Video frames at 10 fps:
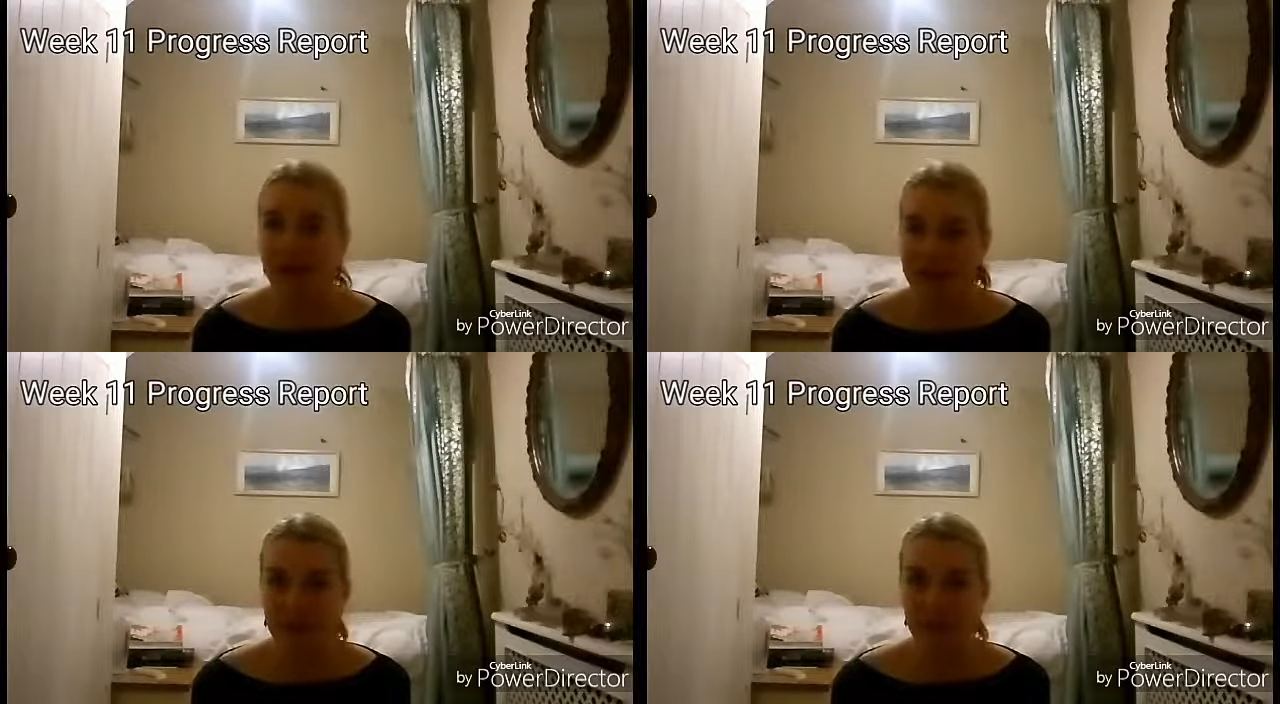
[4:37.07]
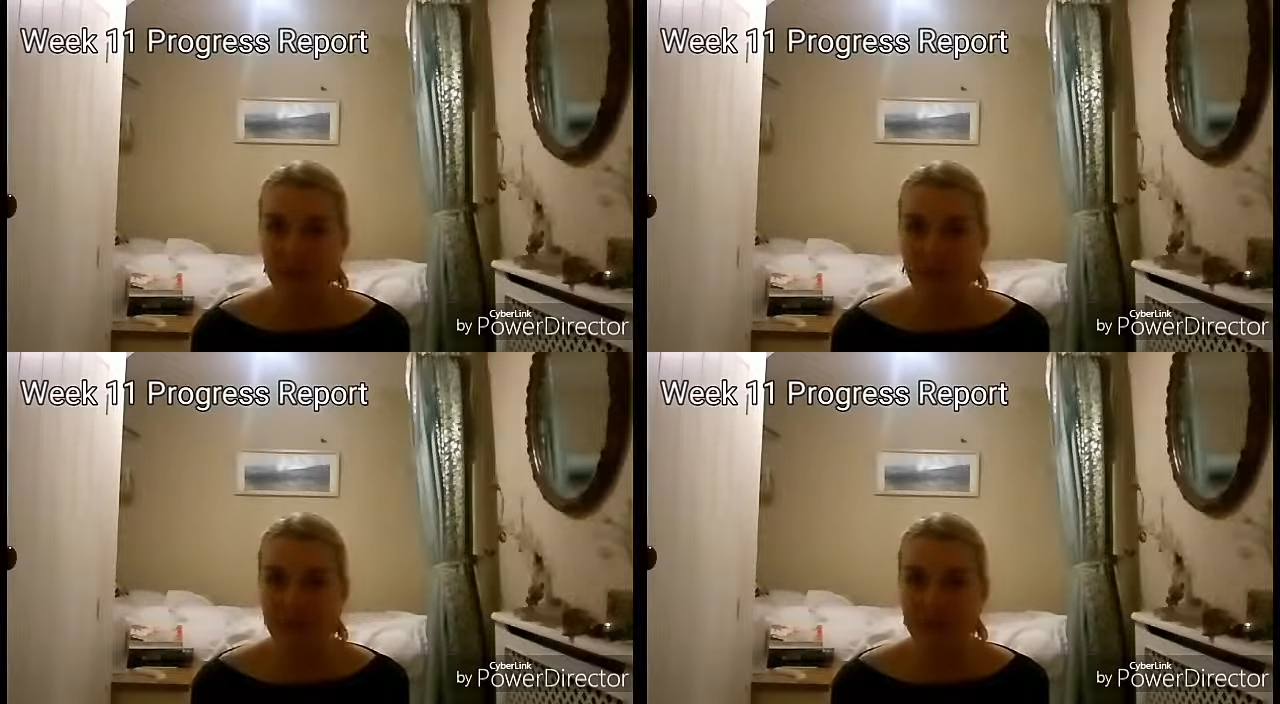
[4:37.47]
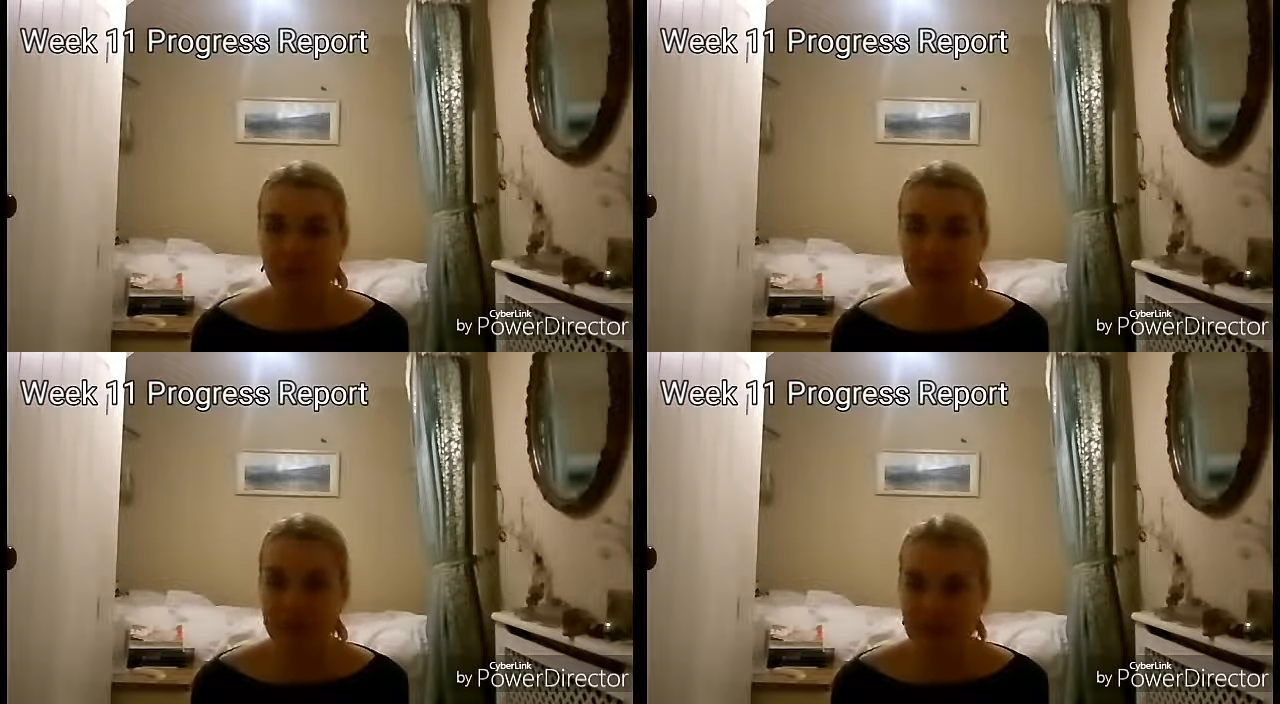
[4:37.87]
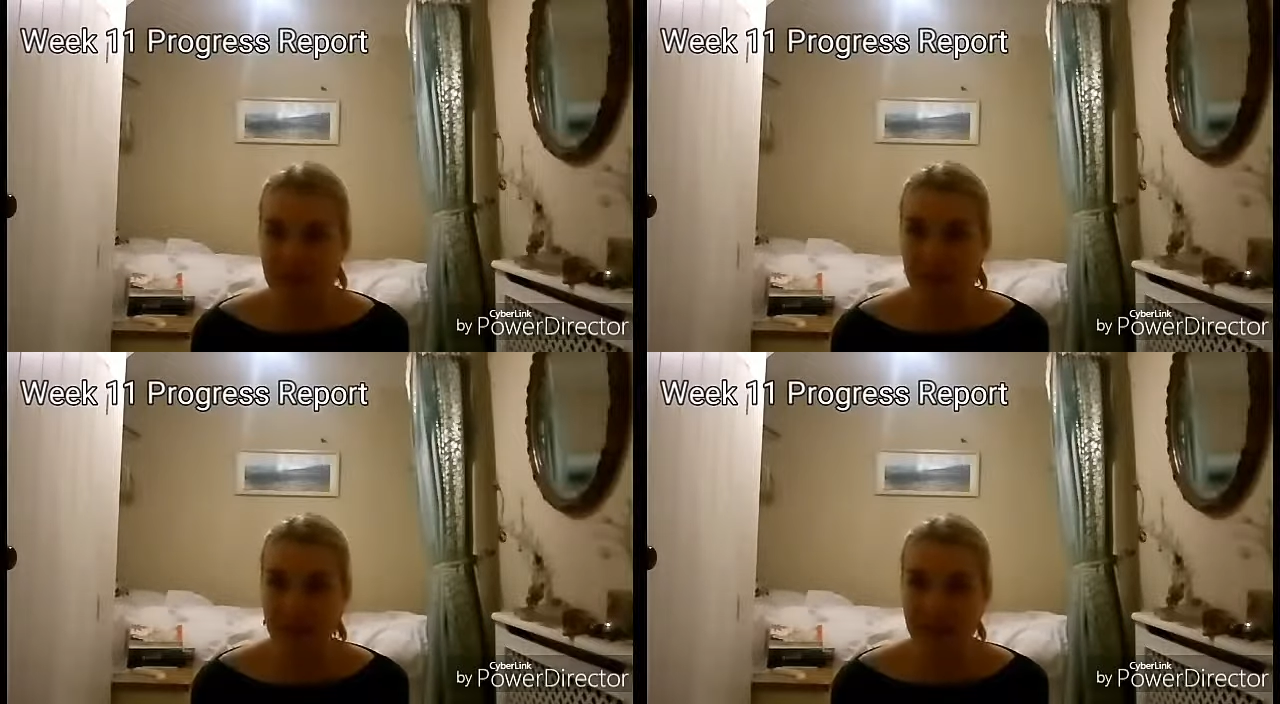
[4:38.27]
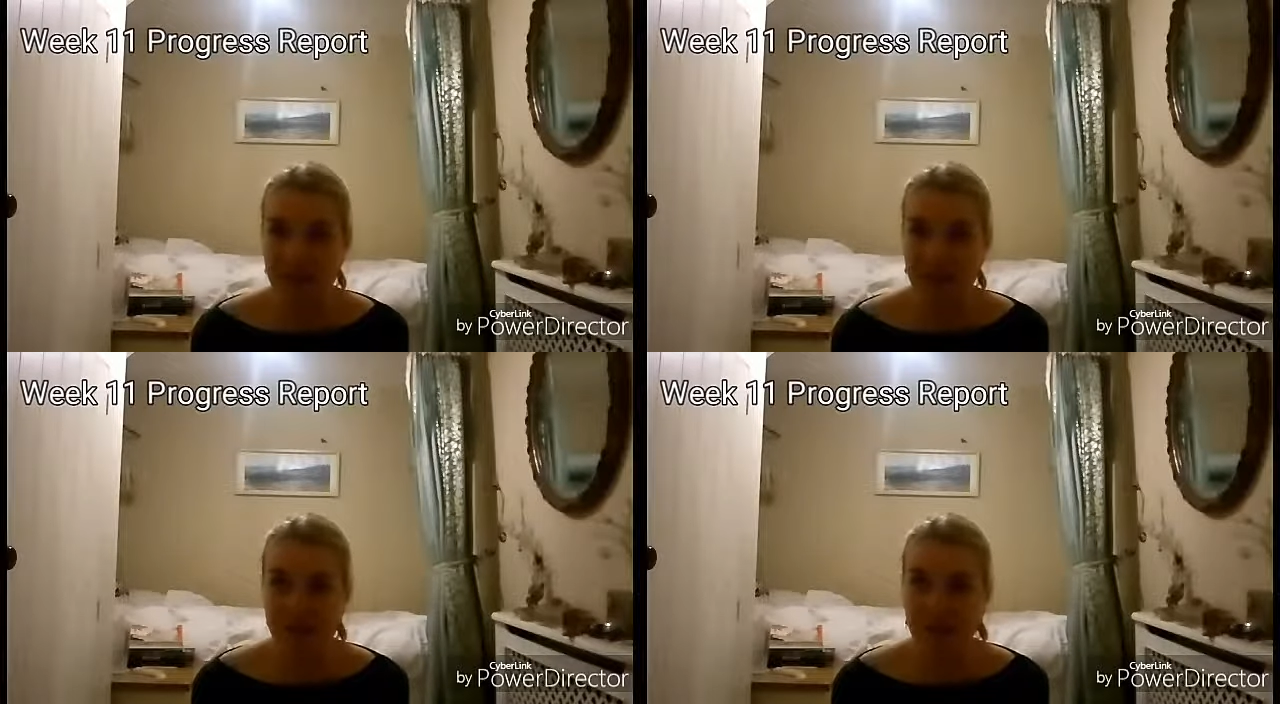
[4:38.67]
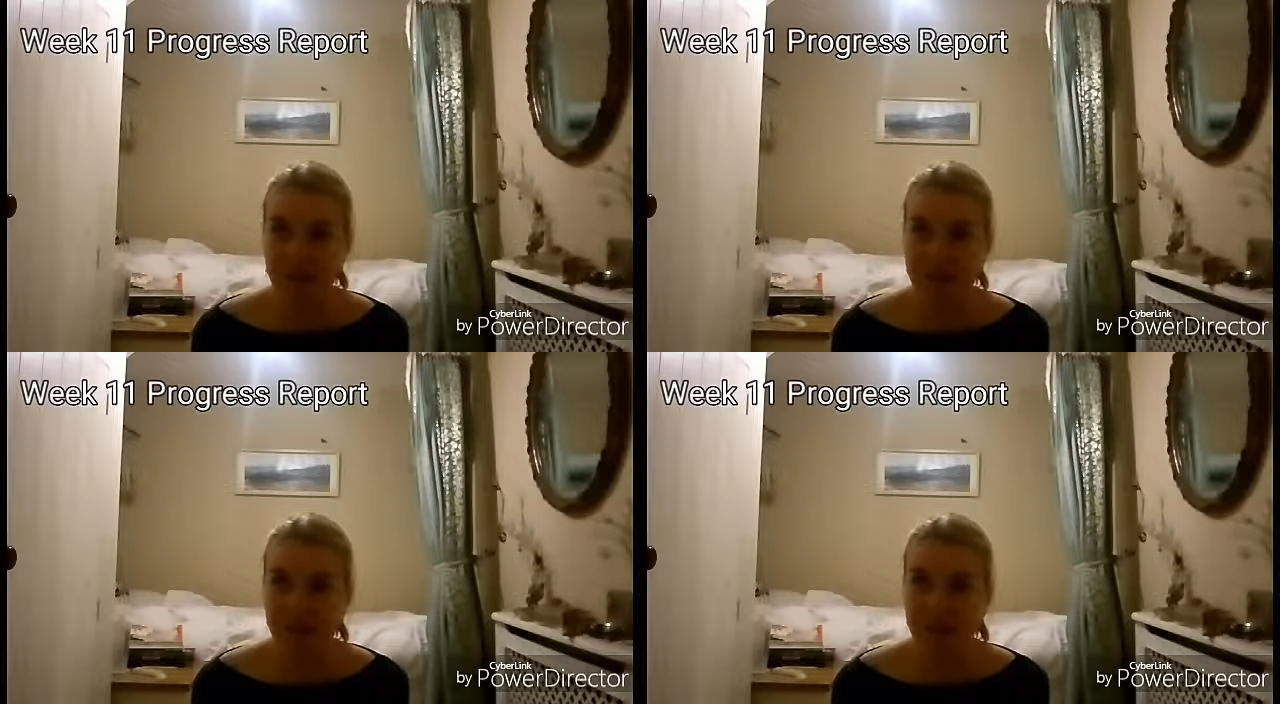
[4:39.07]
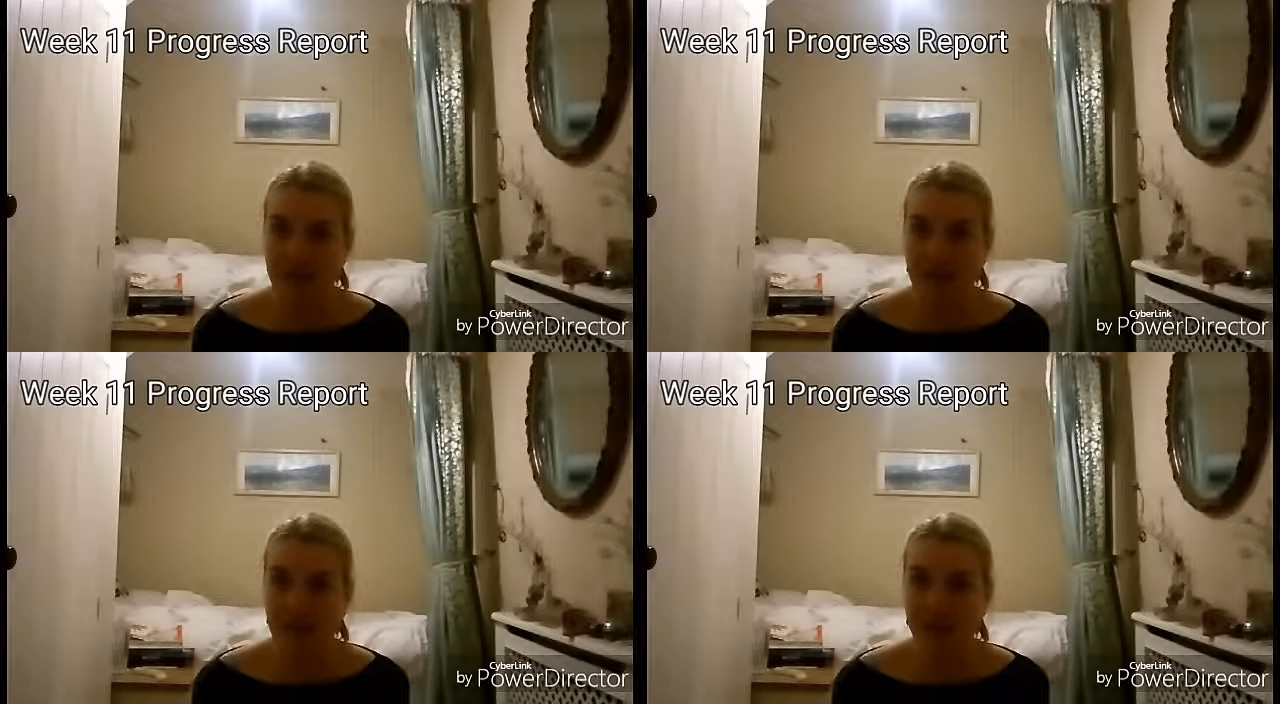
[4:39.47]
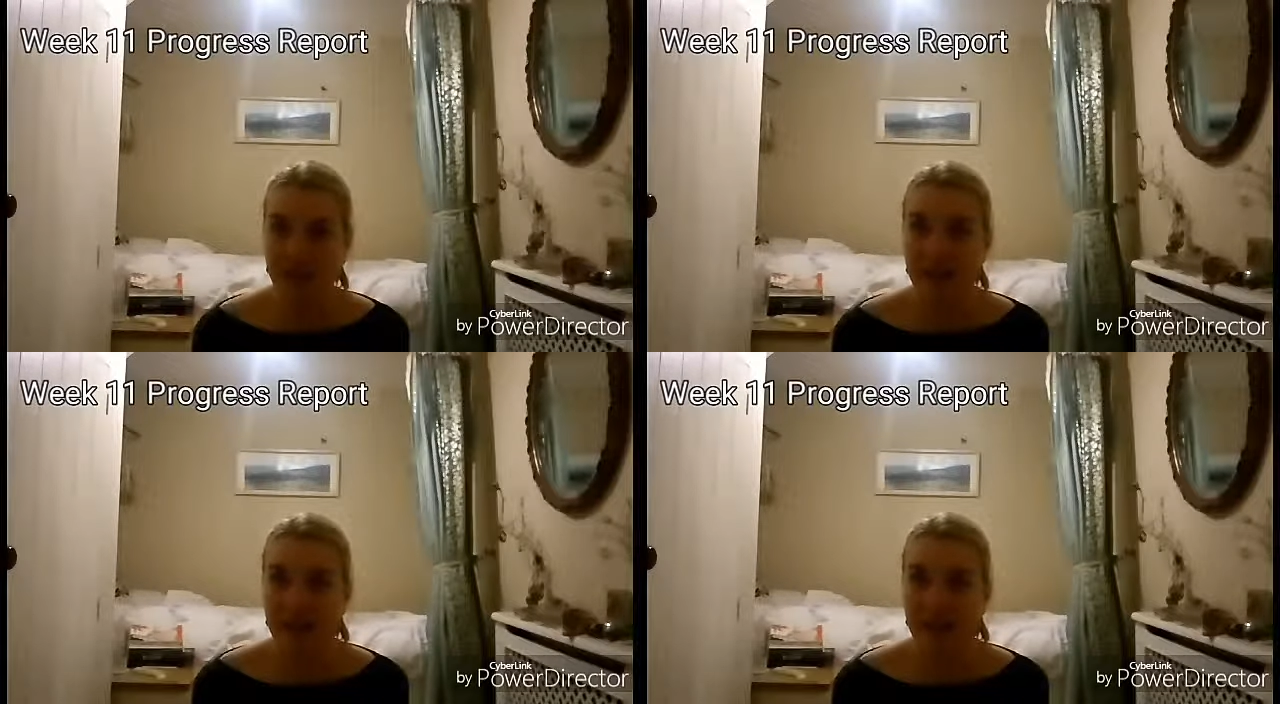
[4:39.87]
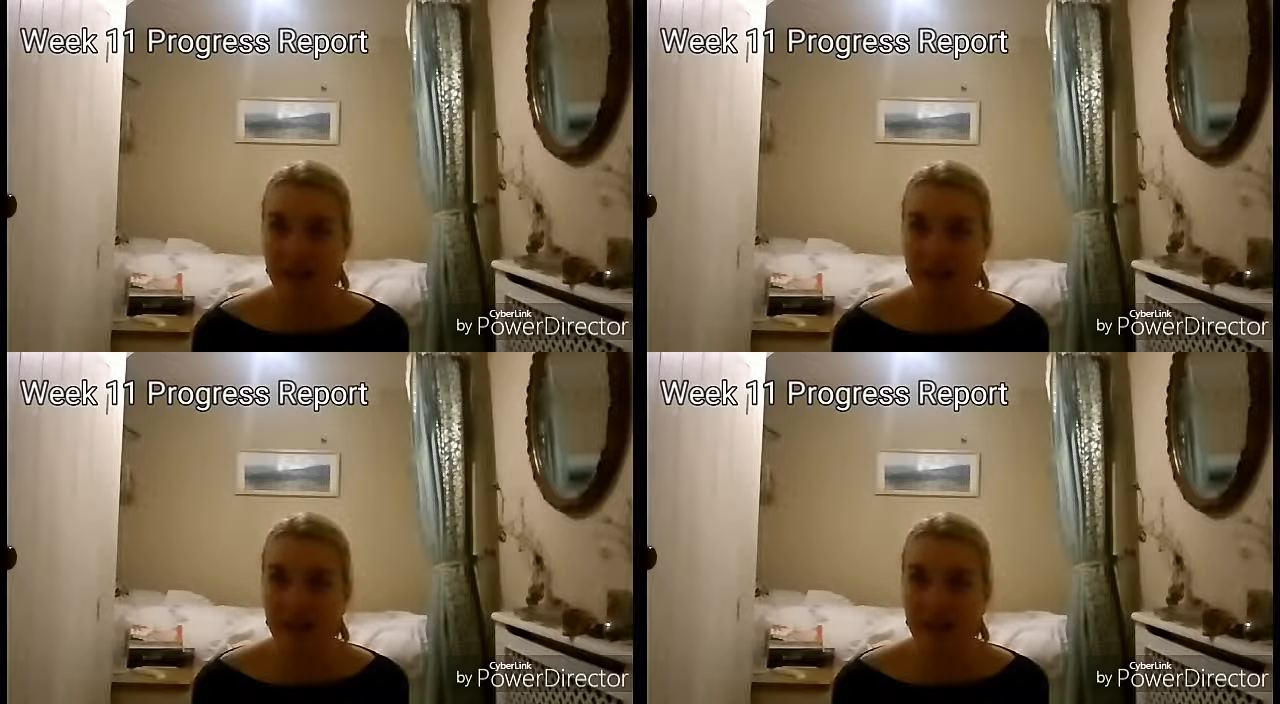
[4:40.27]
yeah, she has decided just to do the 3k,